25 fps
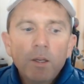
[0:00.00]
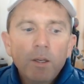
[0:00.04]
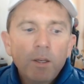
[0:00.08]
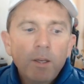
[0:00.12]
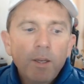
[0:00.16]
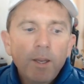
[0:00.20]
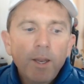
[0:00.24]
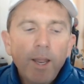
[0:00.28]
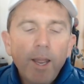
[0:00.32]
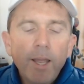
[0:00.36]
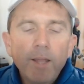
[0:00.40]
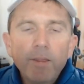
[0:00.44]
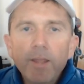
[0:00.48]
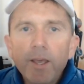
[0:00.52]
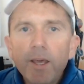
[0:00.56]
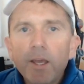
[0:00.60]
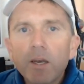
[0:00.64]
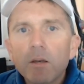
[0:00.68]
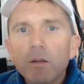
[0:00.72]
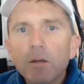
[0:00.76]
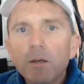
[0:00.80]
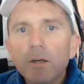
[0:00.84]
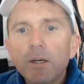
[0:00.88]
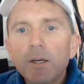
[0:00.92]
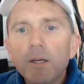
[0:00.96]
and
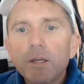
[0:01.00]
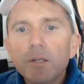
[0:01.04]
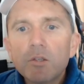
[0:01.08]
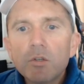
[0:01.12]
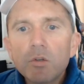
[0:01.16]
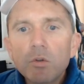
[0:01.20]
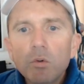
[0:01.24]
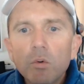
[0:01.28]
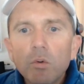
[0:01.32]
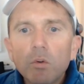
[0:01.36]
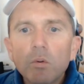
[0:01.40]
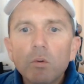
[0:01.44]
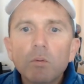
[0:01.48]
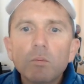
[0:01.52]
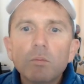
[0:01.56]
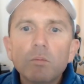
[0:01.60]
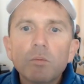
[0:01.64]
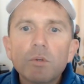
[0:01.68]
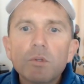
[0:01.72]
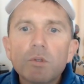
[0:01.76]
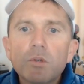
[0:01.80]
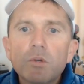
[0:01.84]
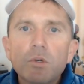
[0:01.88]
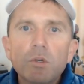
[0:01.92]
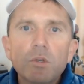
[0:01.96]
that tool
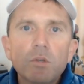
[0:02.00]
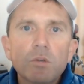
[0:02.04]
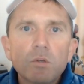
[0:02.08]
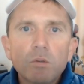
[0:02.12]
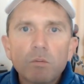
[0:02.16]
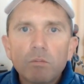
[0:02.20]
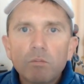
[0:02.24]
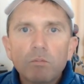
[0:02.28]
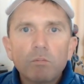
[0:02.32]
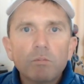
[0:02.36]
was just